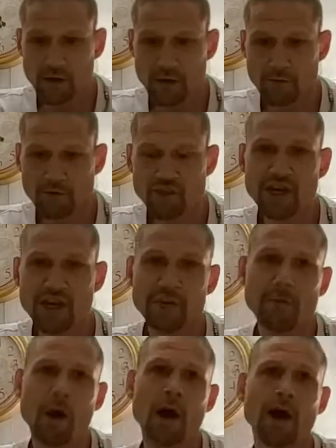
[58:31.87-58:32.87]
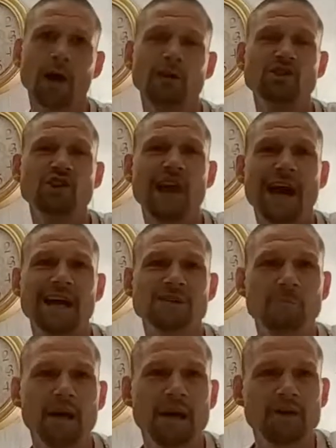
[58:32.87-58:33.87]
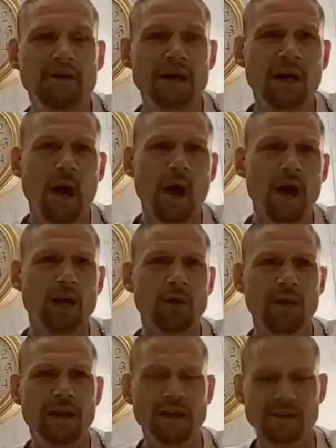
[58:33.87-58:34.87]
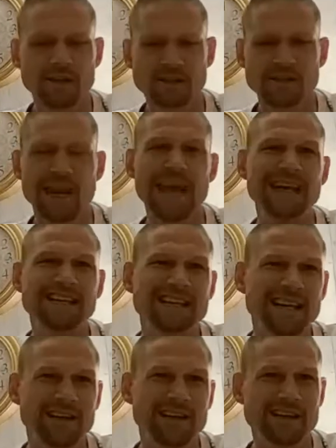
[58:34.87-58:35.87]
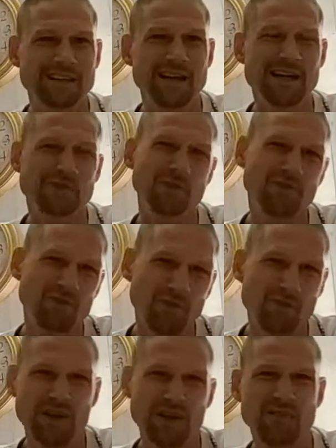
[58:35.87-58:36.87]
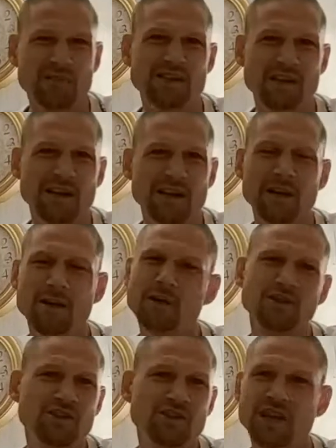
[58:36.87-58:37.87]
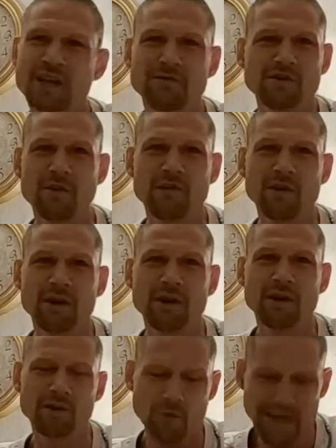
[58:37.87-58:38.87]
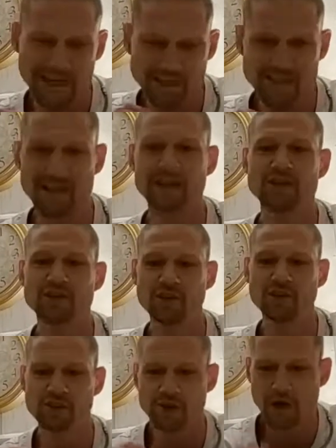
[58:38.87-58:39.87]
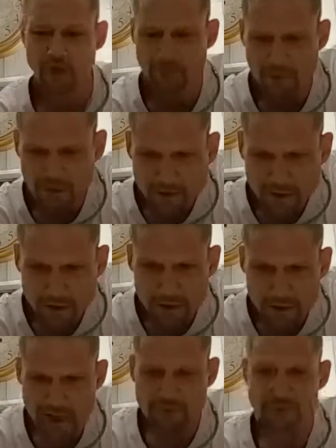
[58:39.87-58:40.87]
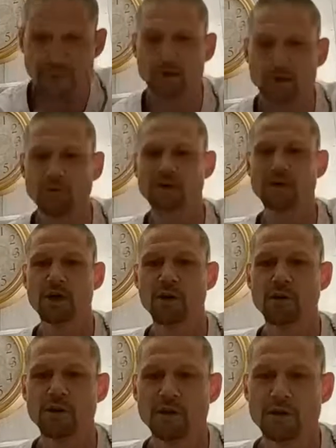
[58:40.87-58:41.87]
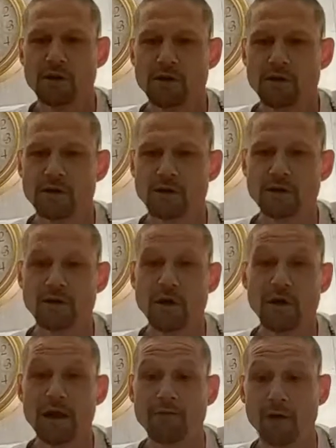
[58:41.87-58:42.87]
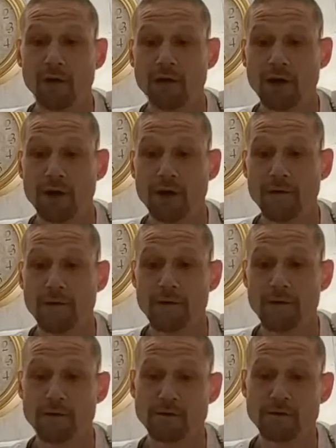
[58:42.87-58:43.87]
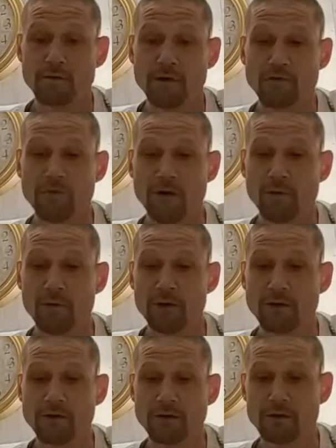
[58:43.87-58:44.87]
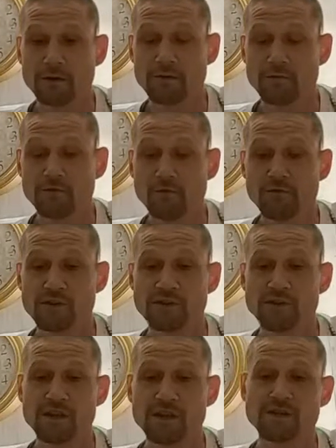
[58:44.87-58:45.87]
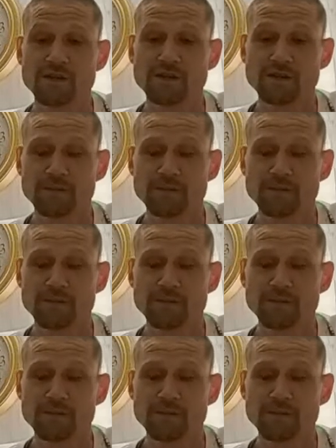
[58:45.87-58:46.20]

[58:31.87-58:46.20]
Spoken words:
cheap, idle chat, bickering, arguing and slating as we've done previously, which achieves nothing, wastes energy and time. That's for you to go and have a look at. My family and brothers and sisters.